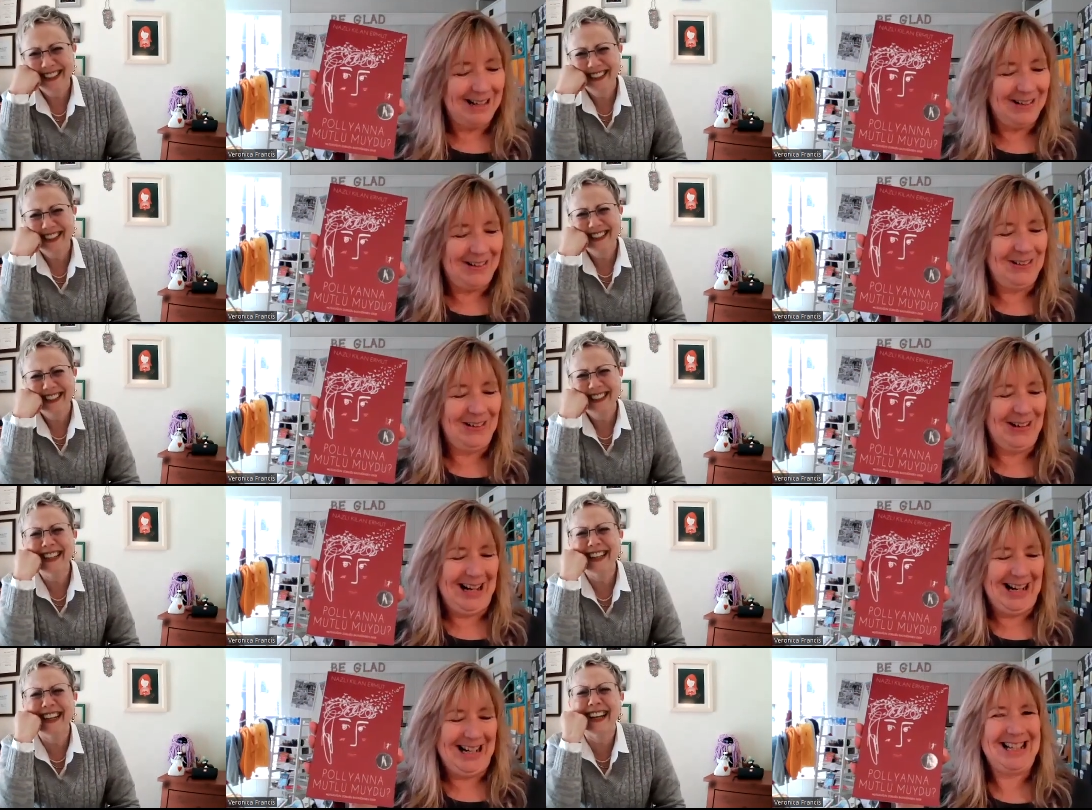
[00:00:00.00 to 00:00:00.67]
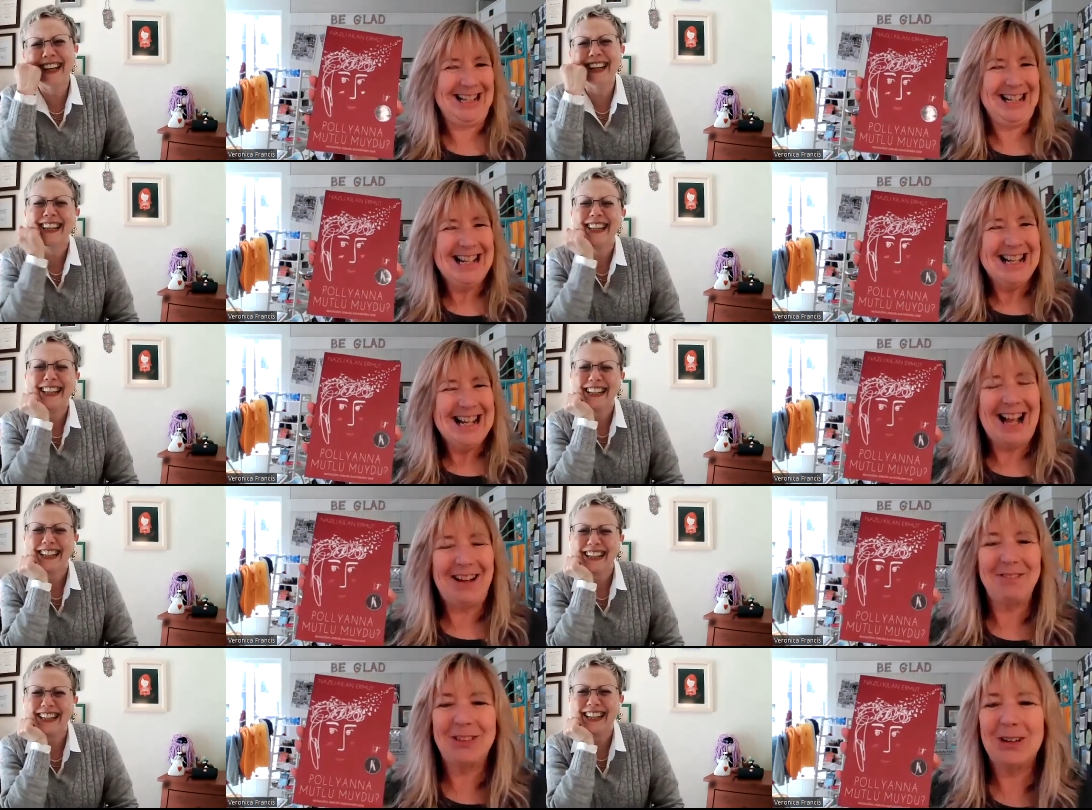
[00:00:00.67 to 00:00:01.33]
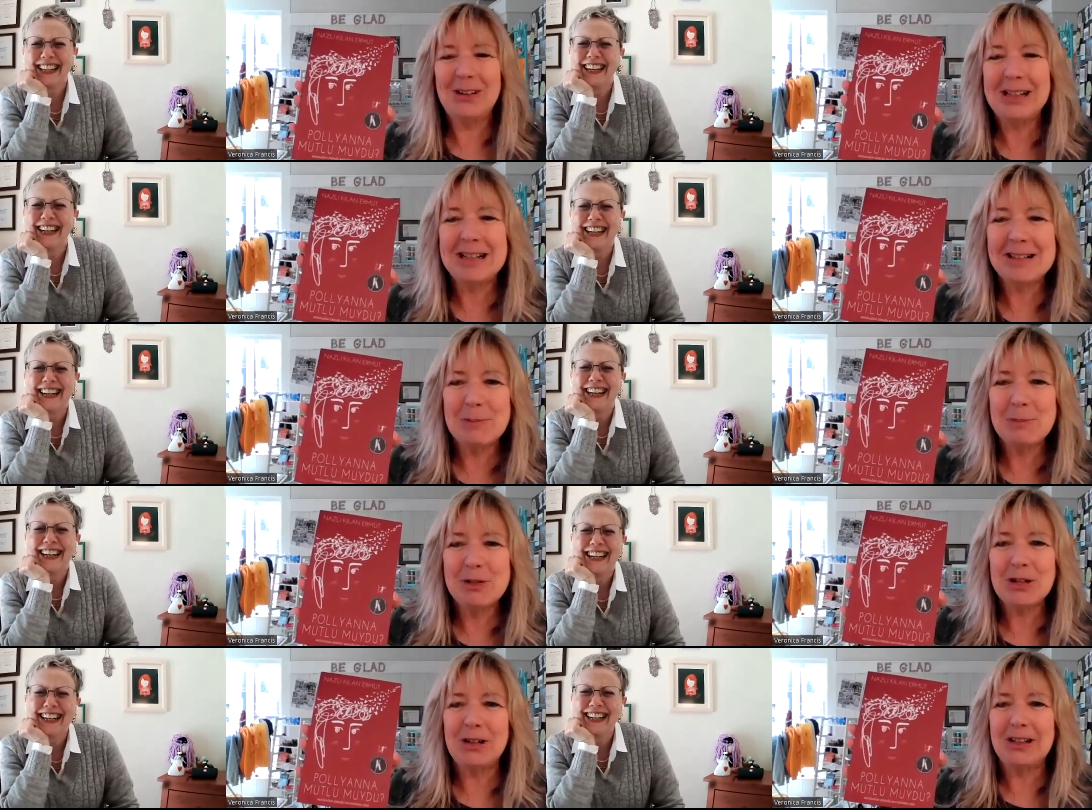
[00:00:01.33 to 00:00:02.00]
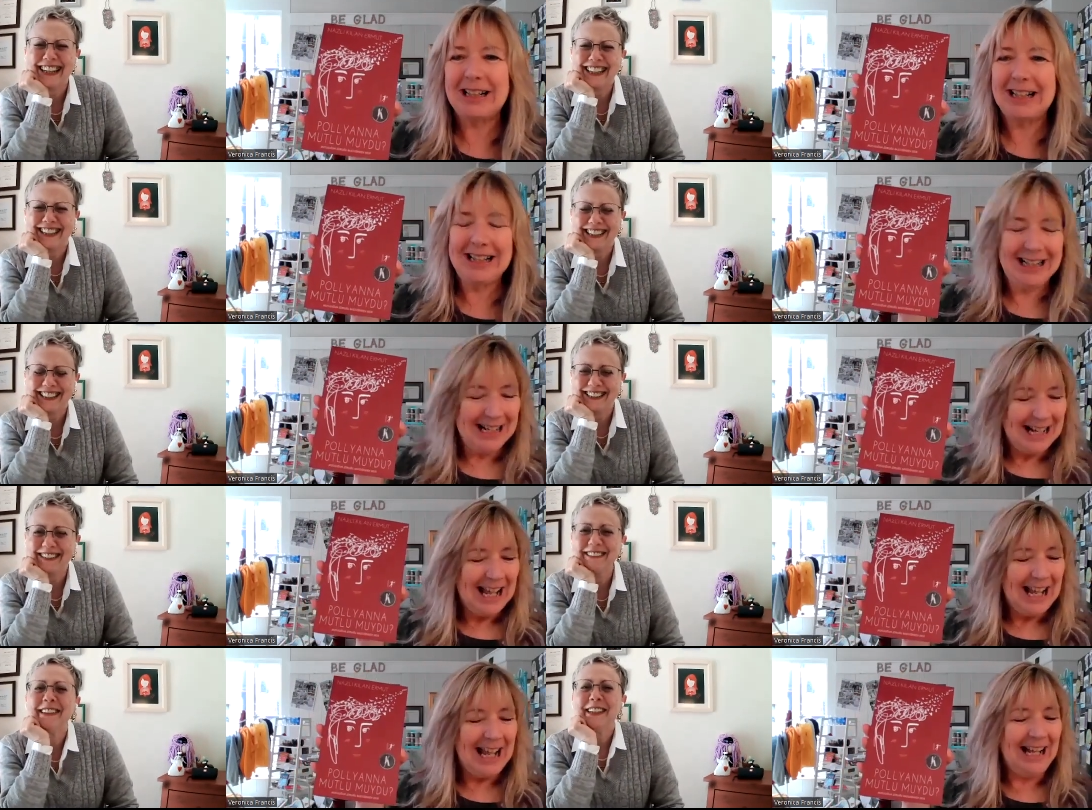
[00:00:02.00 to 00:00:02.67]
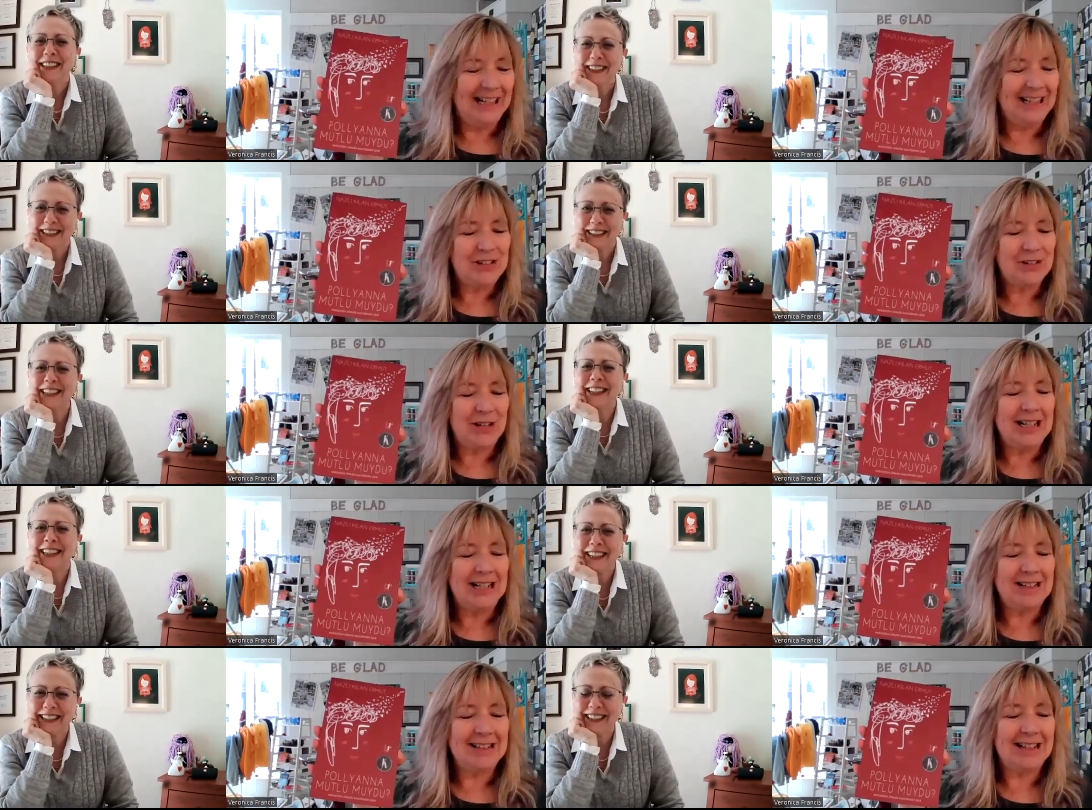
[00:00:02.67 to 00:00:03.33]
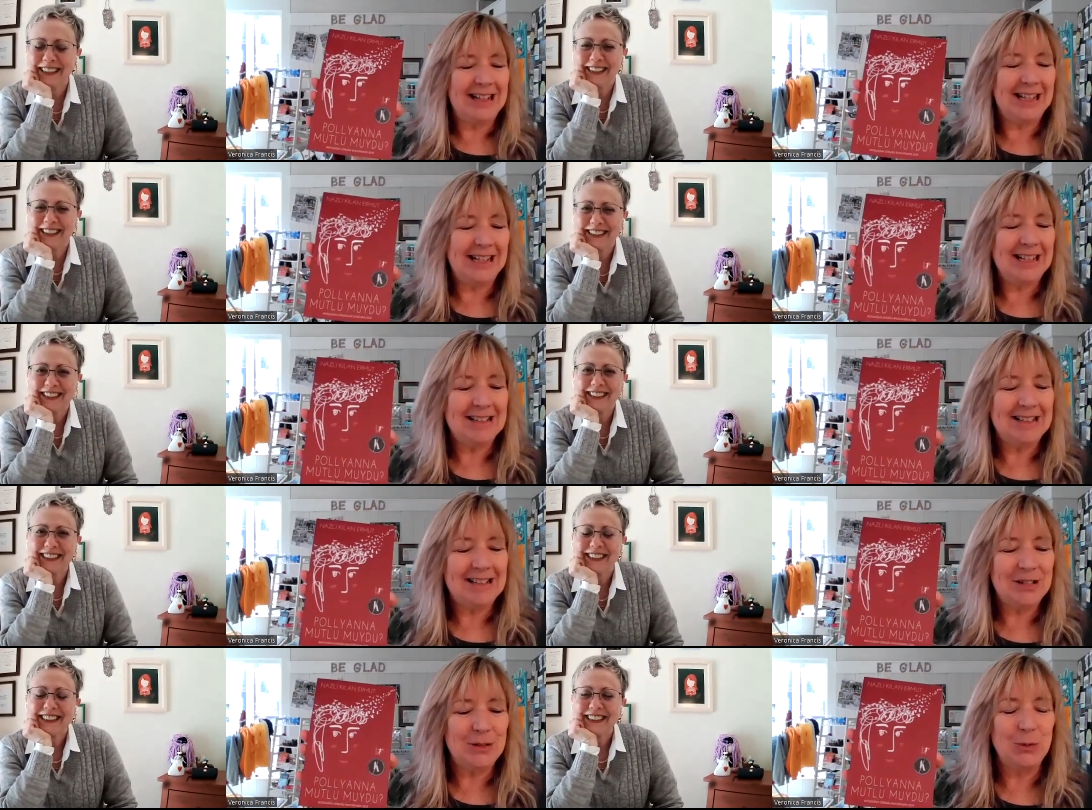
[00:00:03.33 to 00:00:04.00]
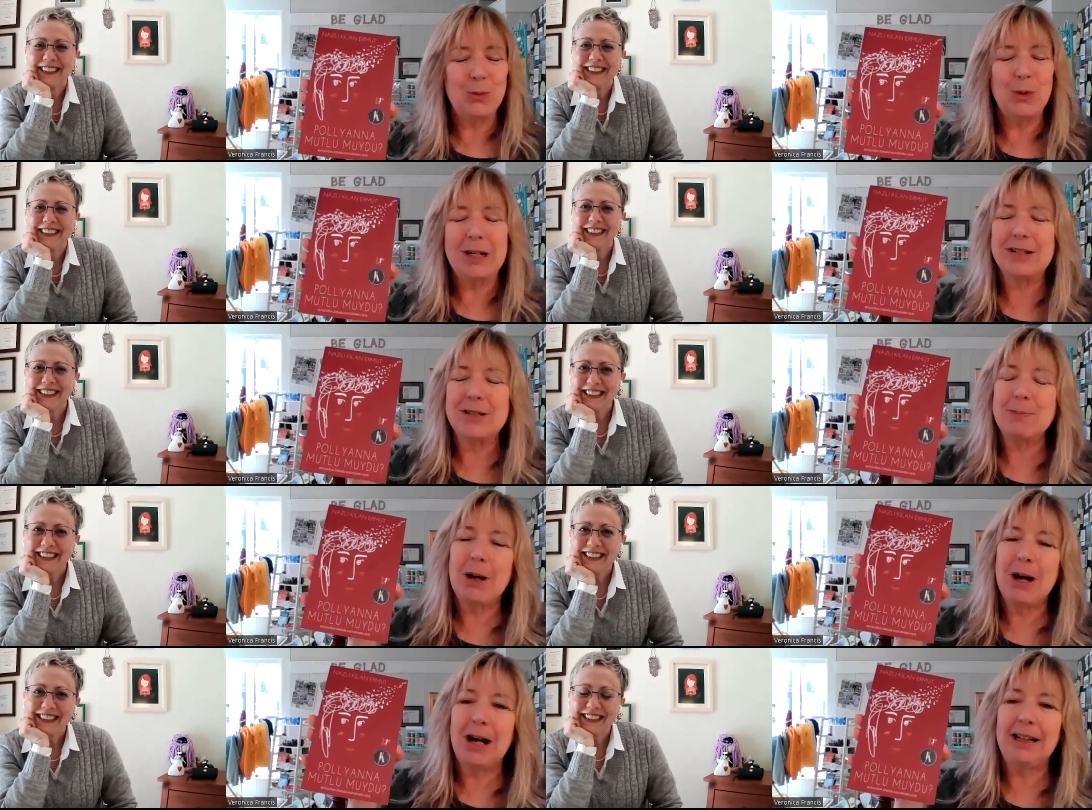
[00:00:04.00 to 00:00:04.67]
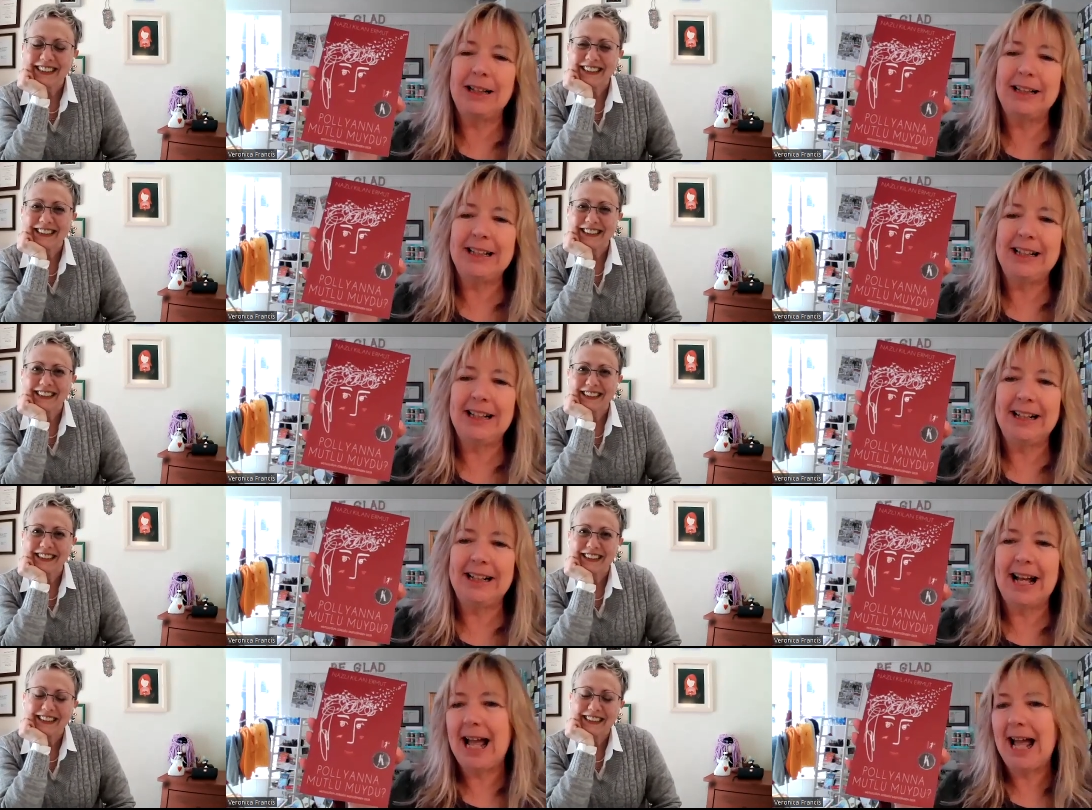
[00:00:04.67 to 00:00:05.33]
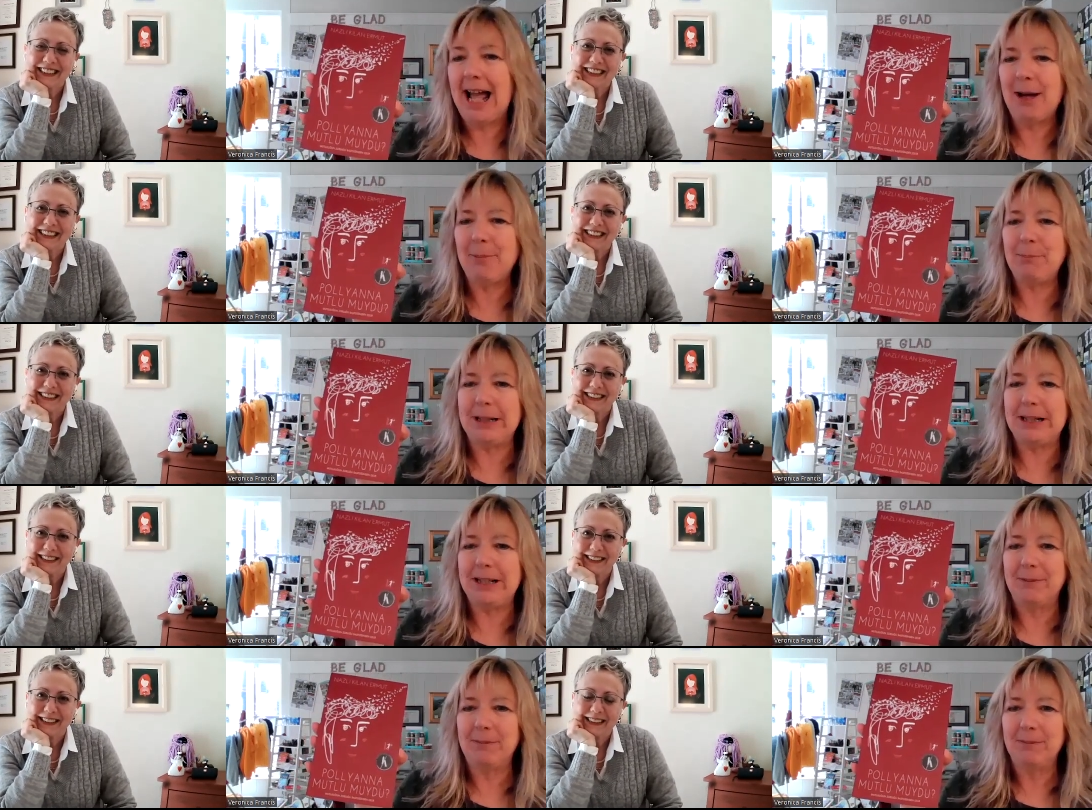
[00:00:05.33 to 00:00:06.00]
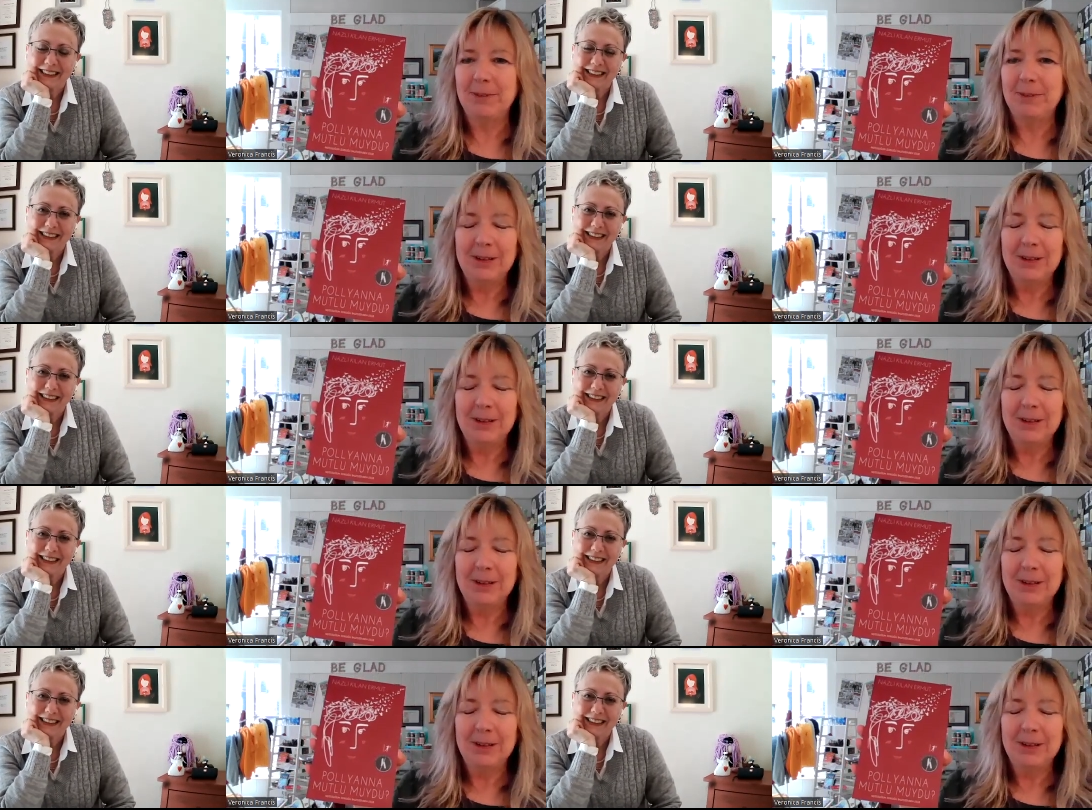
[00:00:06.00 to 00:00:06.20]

Speaker 1: Oh, great. I'm learning some Turkey, and it translates to Was Pollyanna Happy?